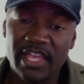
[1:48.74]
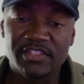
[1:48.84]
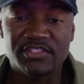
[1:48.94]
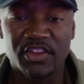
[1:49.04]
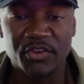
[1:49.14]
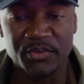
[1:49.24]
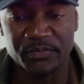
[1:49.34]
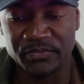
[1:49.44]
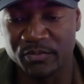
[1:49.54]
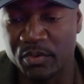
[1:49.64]
And so
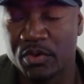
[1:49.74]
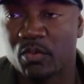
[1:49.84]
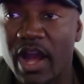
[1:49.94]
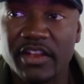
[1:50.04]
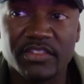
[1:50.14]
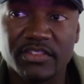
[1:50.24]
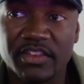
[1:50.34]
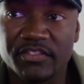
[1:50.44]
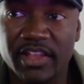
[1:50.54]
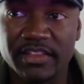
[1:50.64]
when we're watching
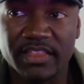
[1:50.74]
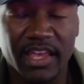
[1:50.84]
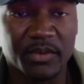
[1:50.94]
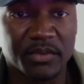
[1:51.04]
stuff like that,